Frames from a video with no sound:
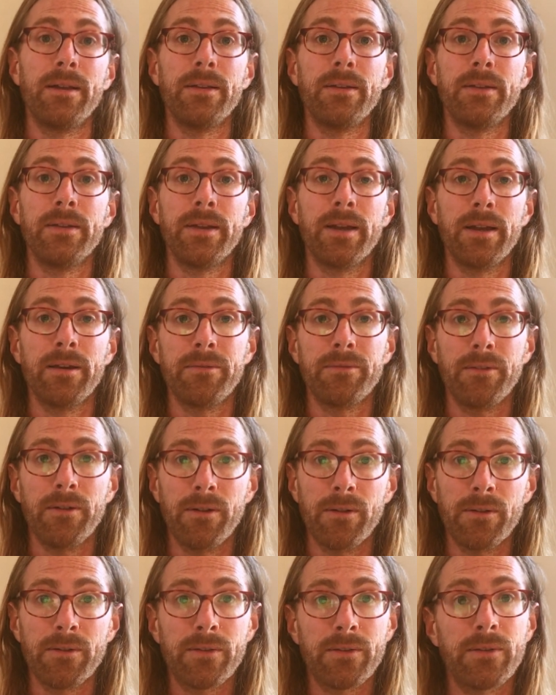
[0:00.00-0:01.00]
You have
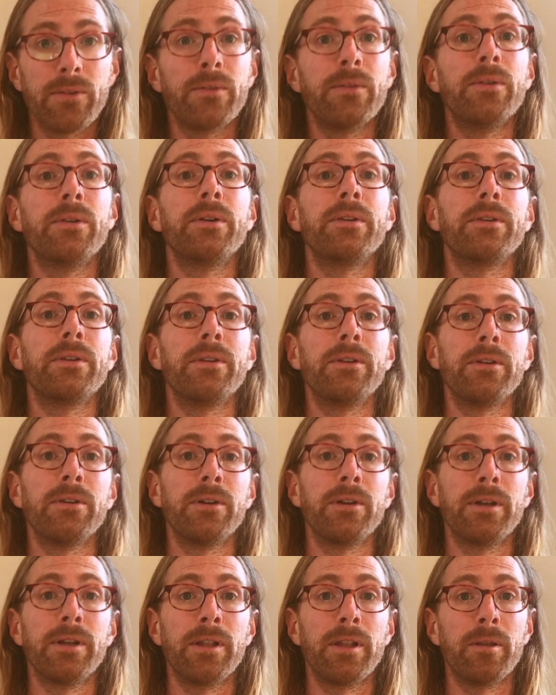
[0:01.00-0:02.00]
also
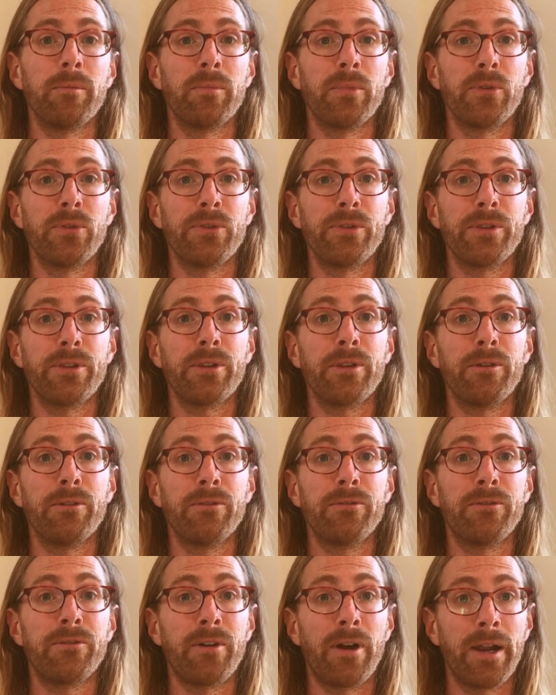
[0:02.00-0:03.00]
the element of
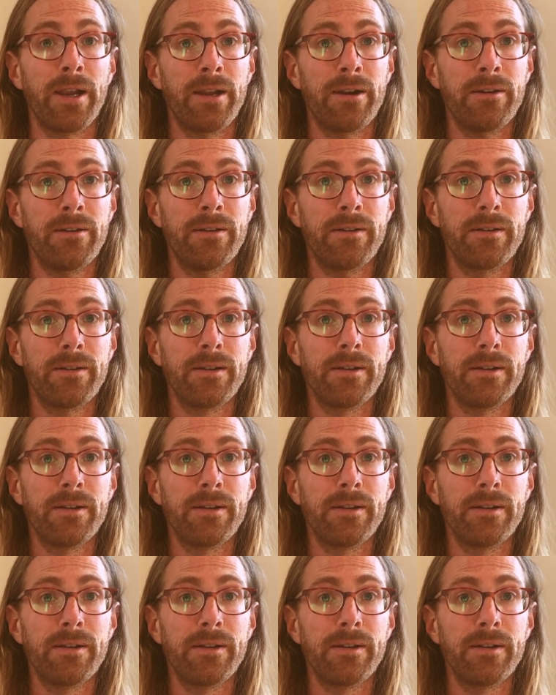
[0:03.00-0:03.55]
fire,